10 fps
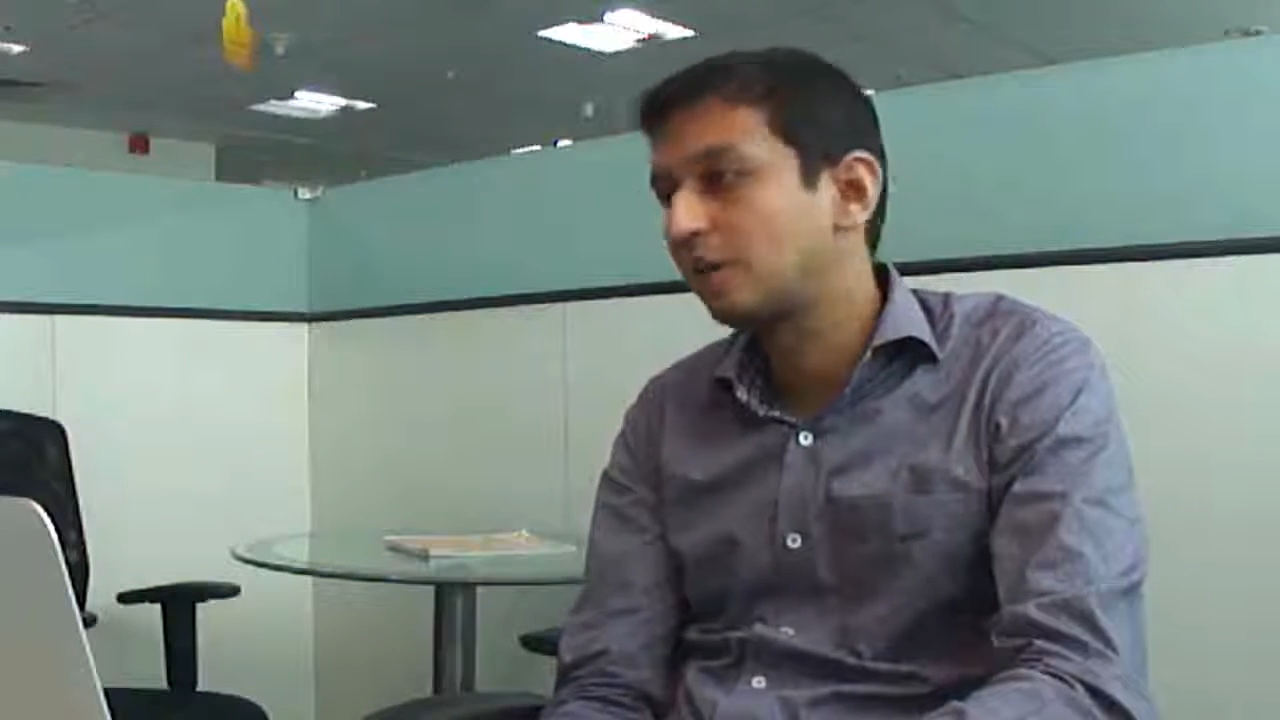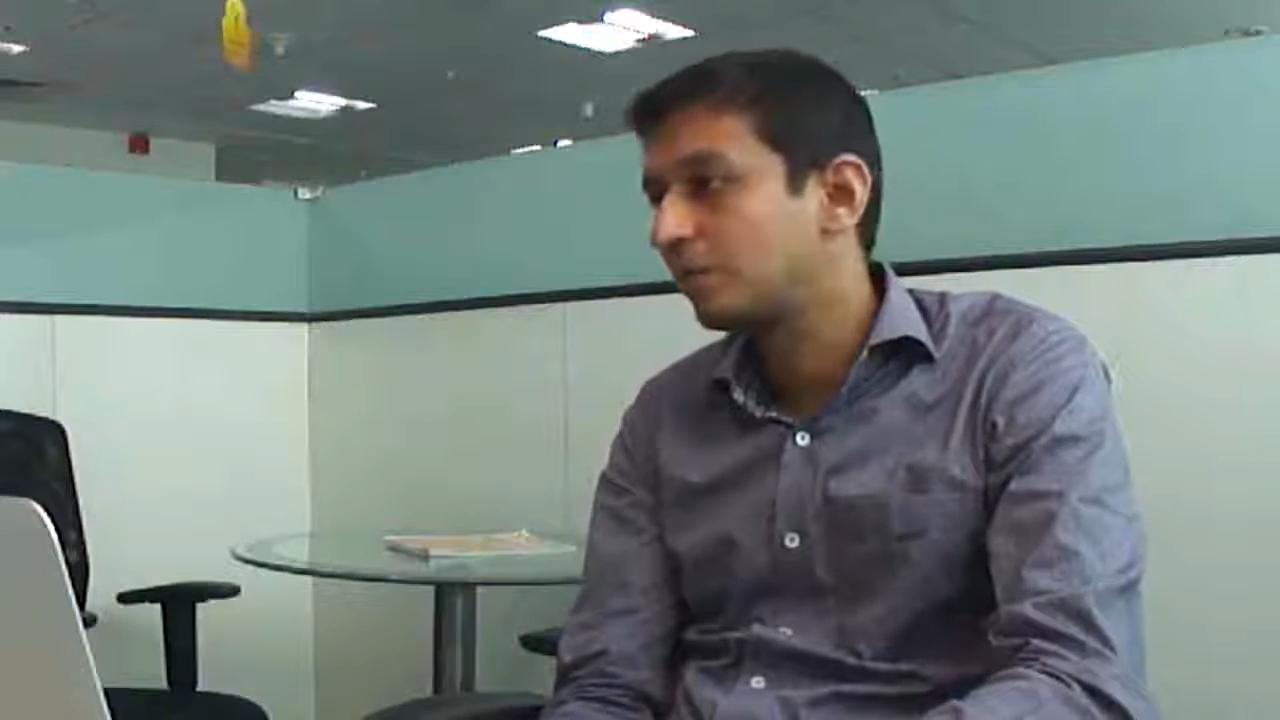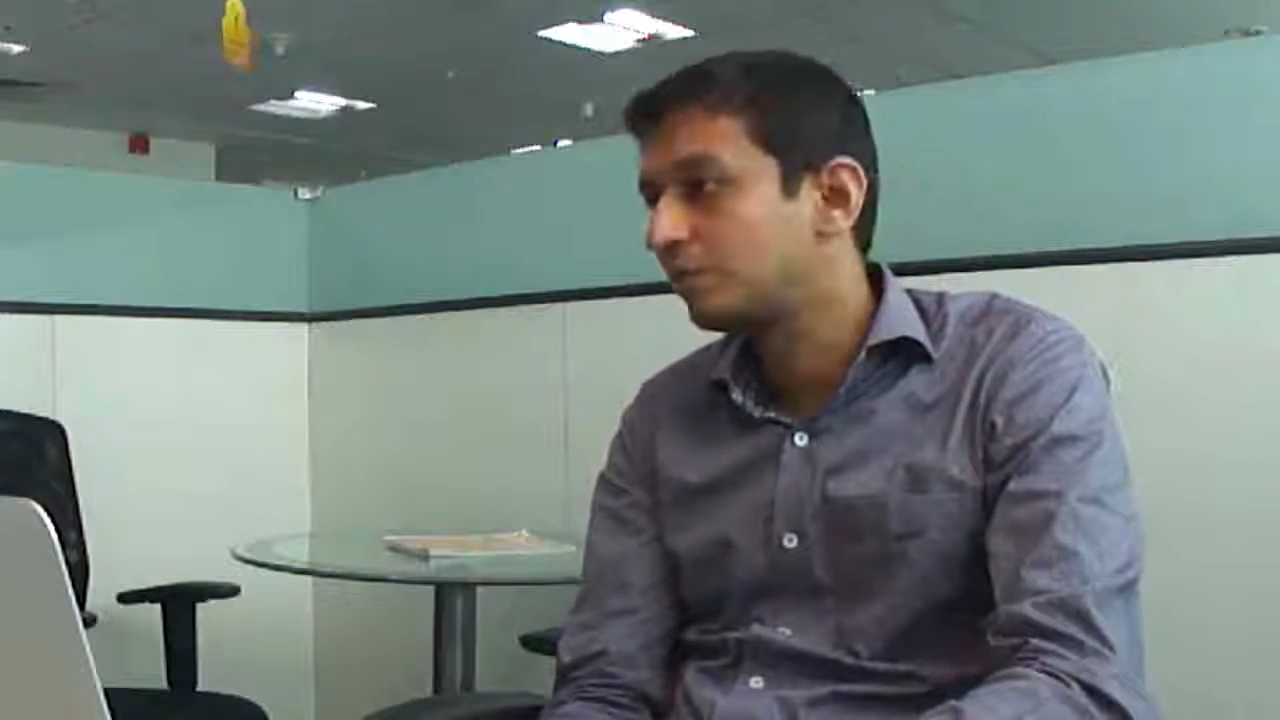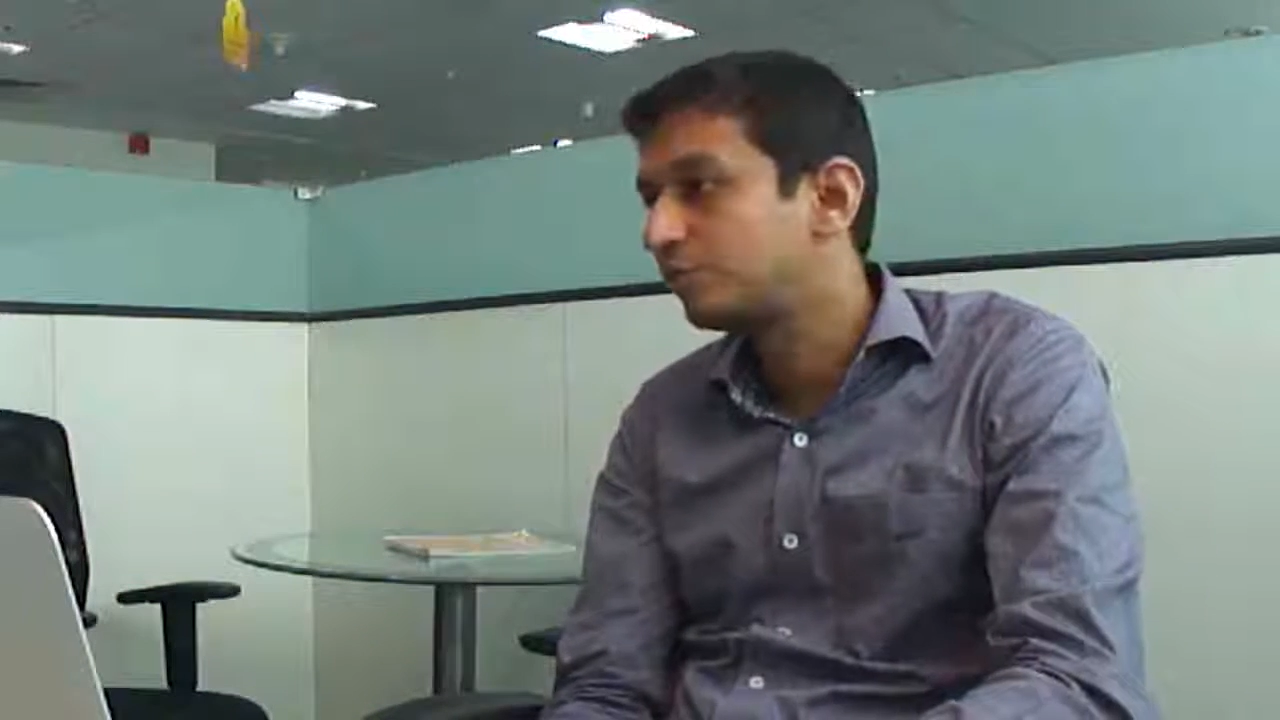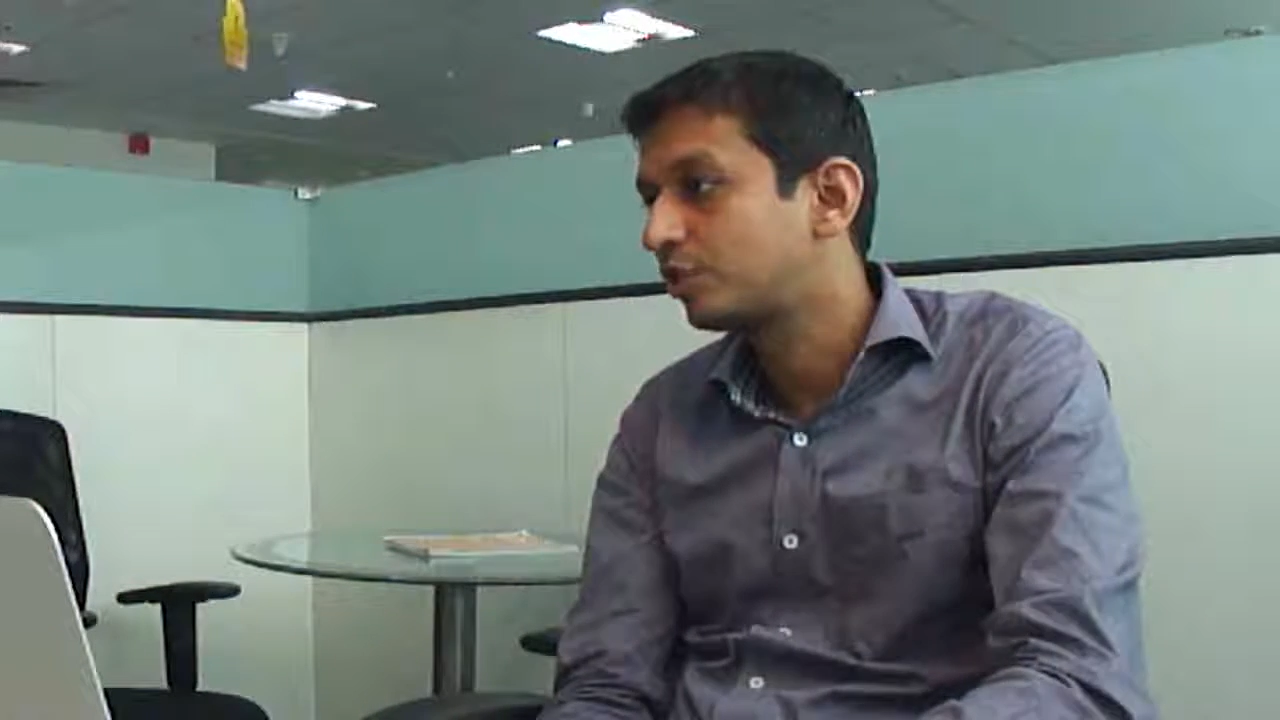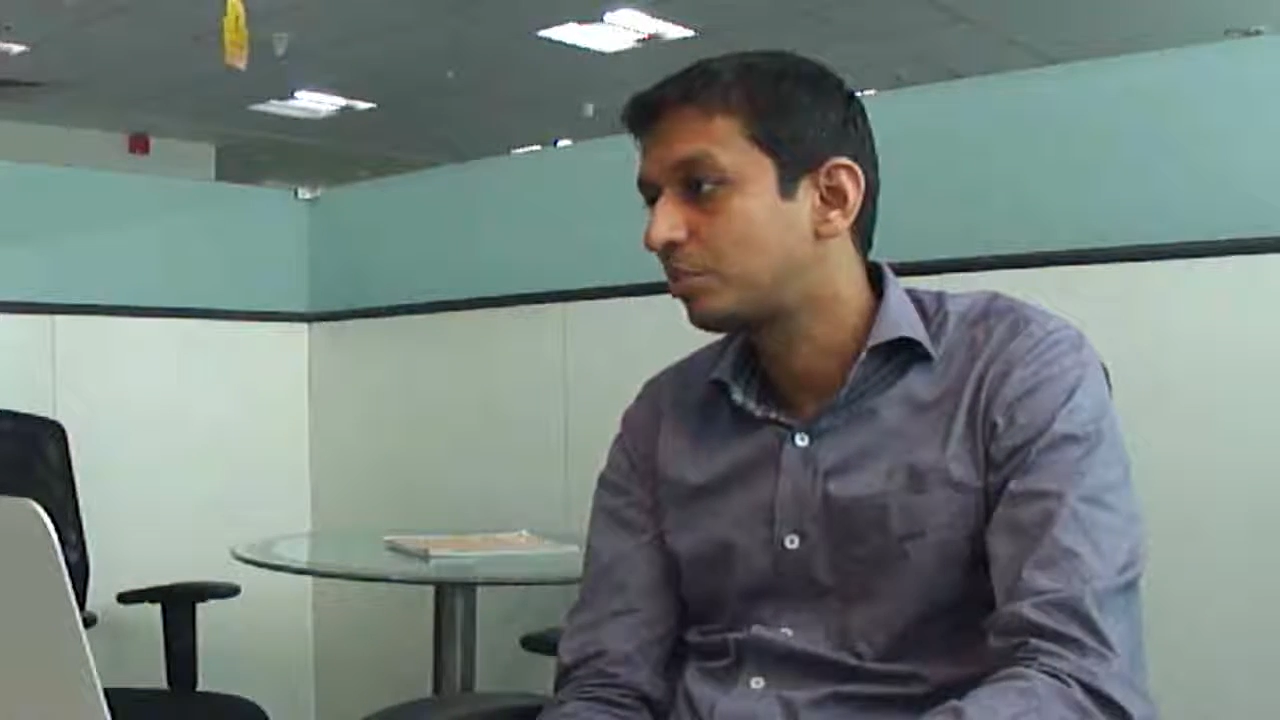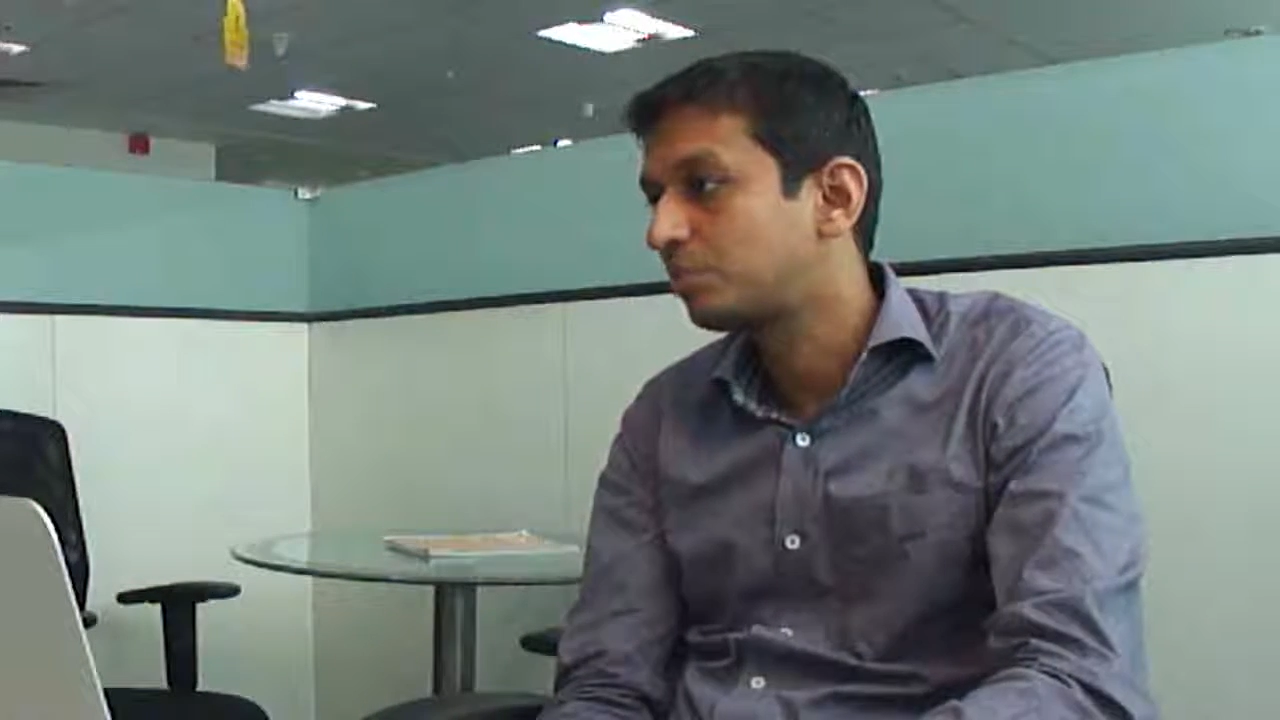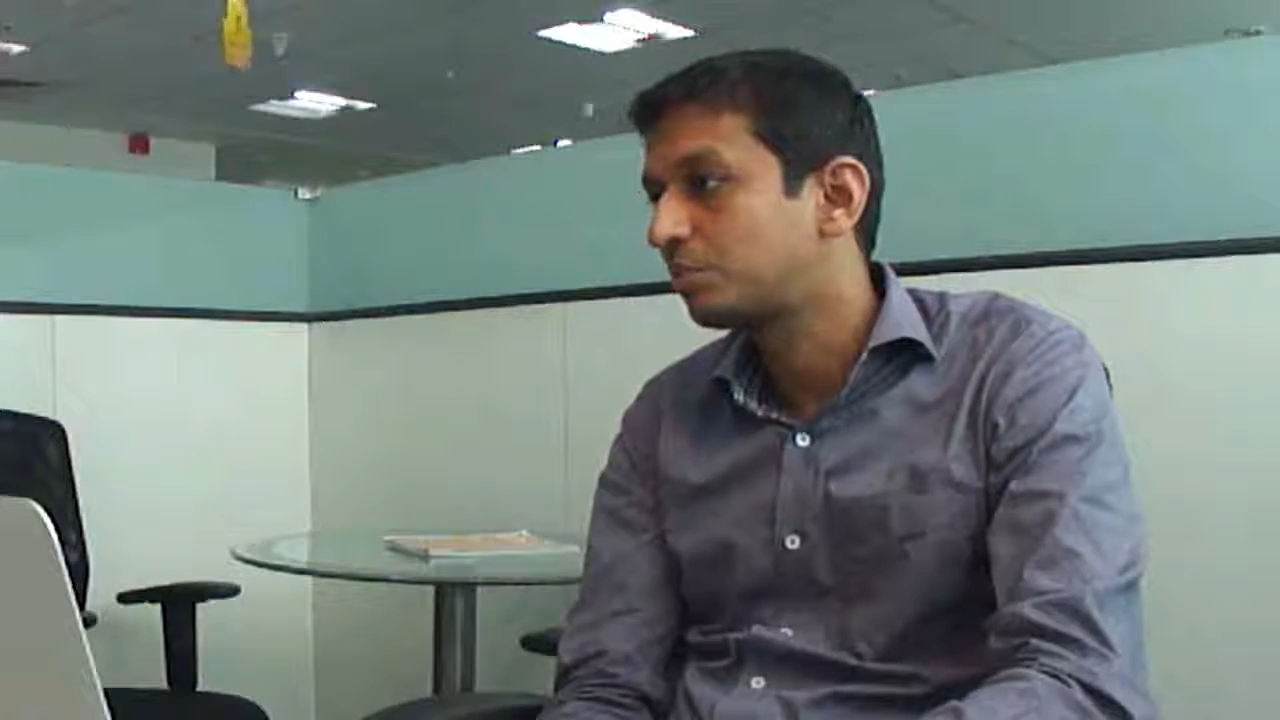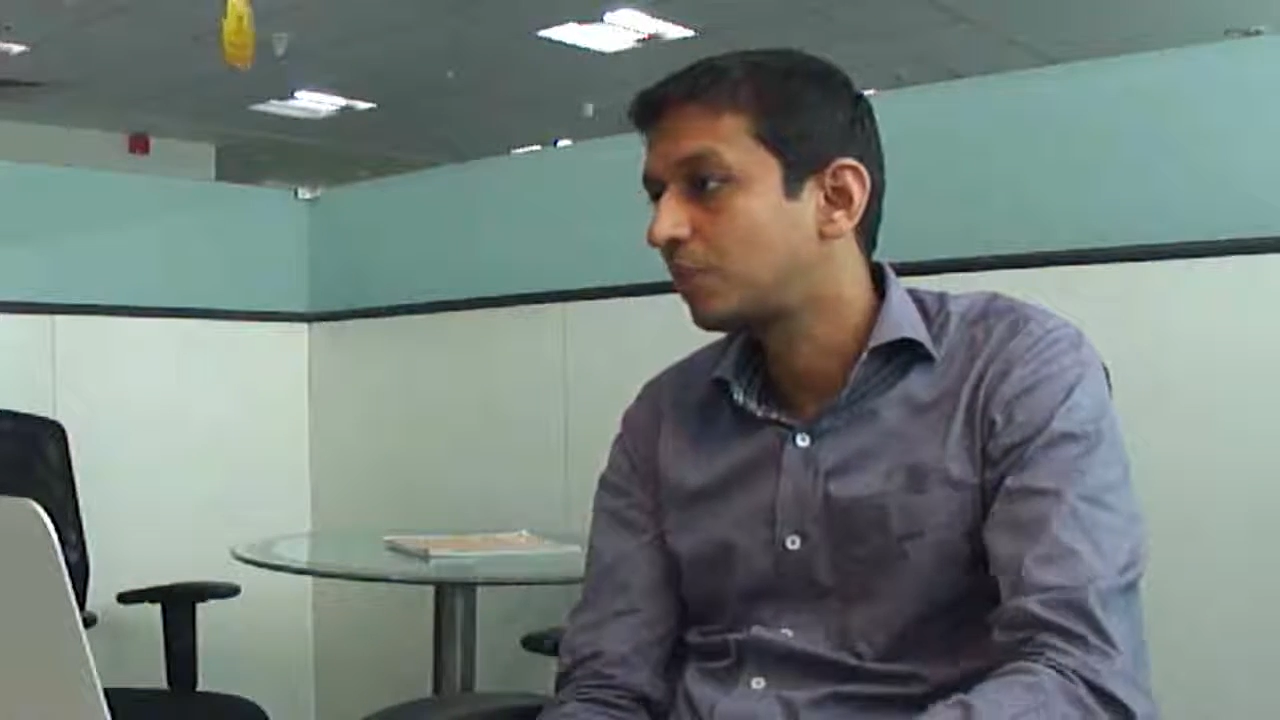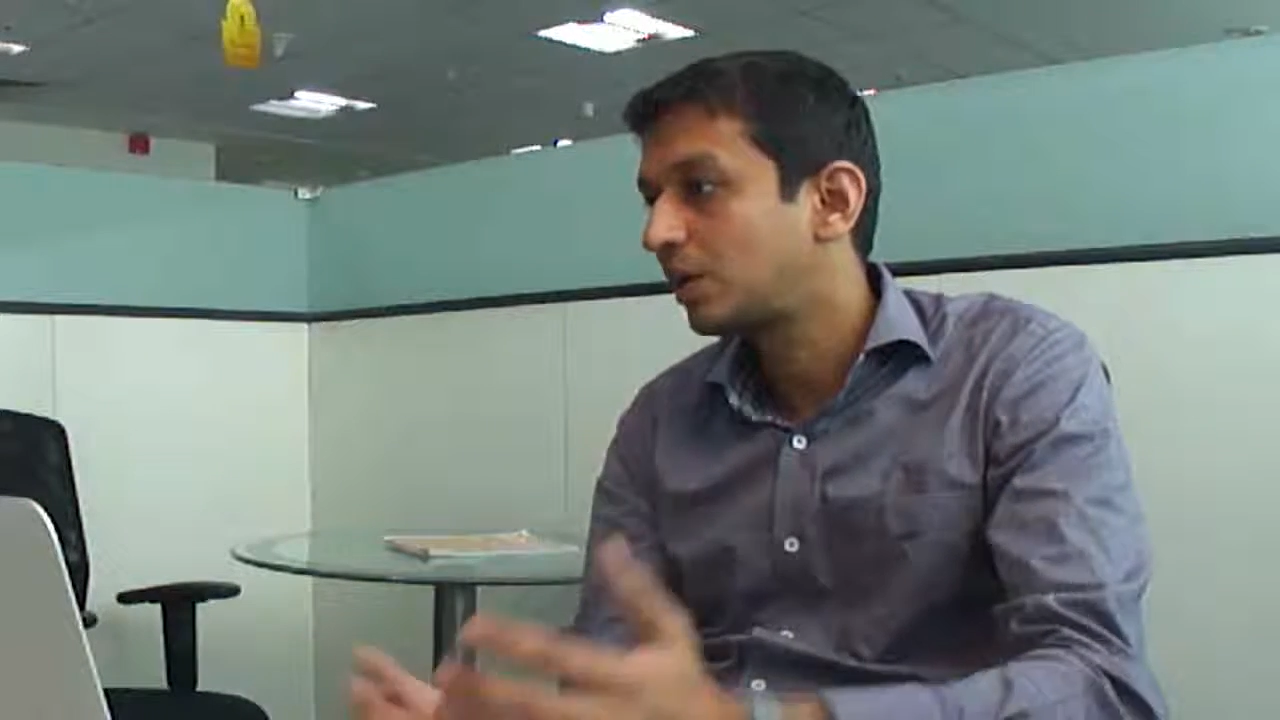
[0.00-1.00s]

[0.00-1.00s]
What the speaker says: income from